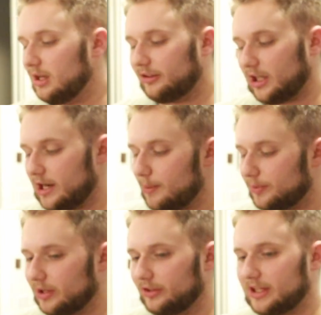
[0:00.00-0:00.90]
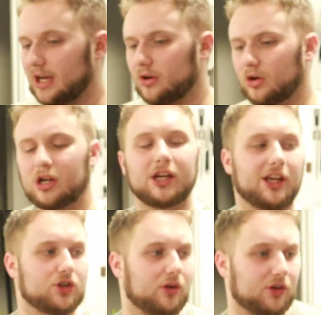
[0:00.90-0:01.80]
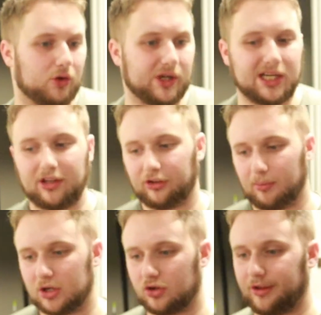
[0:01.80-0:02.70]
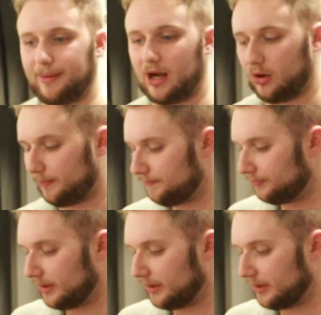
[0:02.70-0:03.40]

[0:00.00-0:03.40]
Take it up, put it on the counter, get your other ingredients, measure them out,